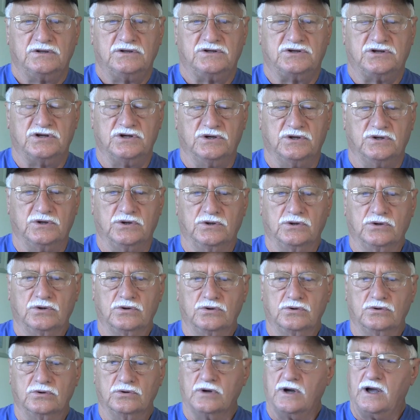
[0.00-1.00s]

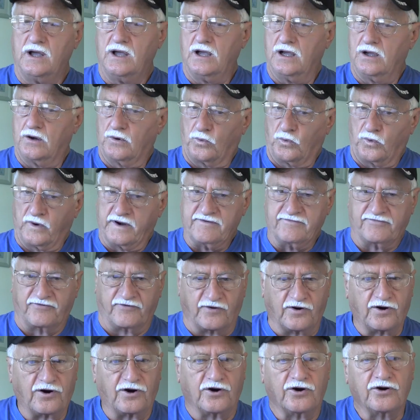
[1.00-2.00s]
to
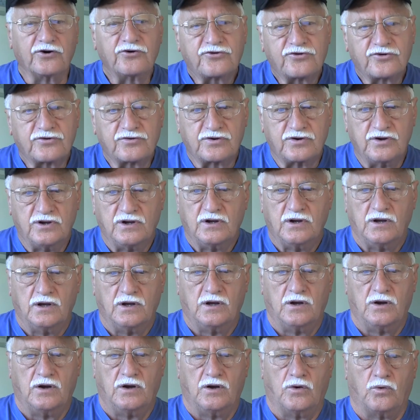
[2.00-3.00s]
reverse
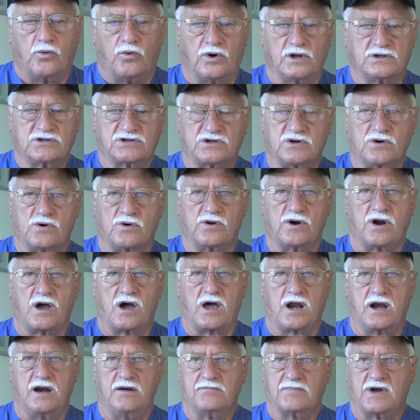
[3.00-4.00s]
what's going
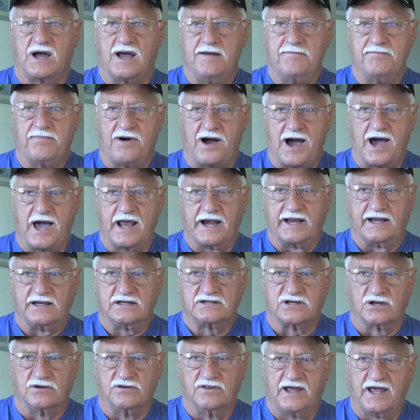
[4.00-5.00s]
on in my body
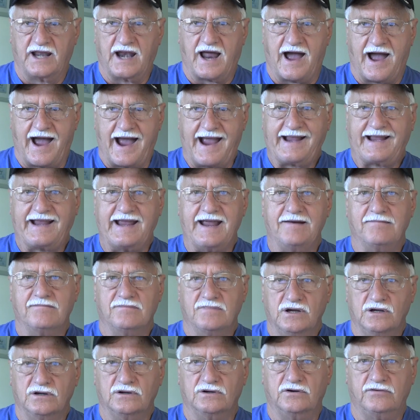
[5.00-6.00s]
so that I can
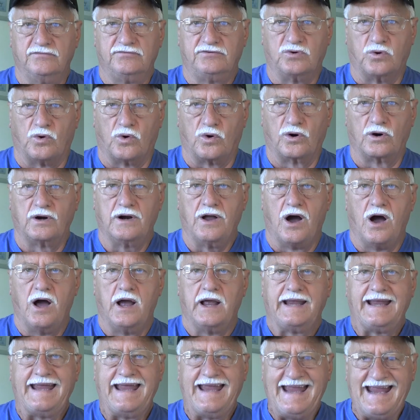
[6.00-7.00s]
move toward
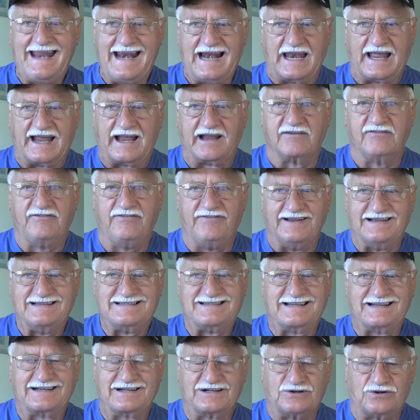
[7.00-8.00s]
healing,
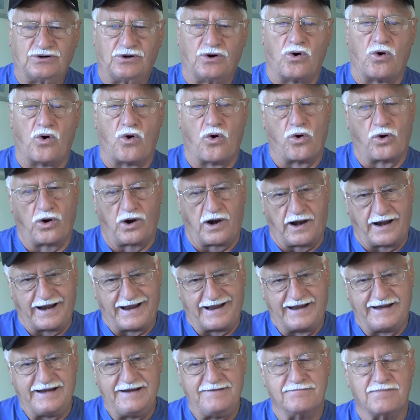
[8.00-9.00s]
physical or
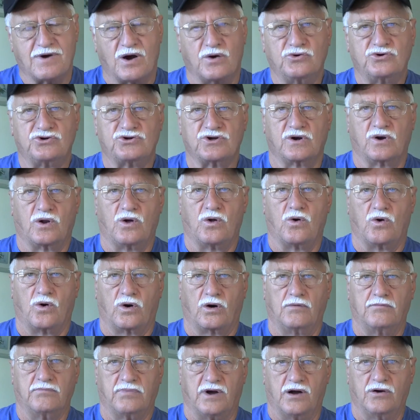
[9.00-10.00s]
emotional
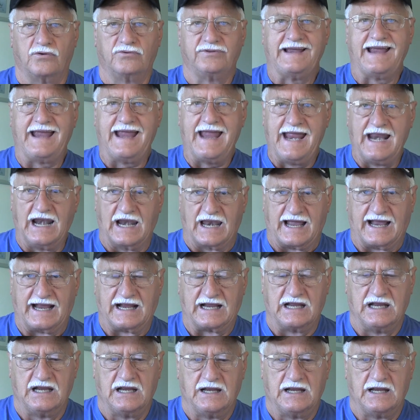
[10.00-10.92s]
or both healing.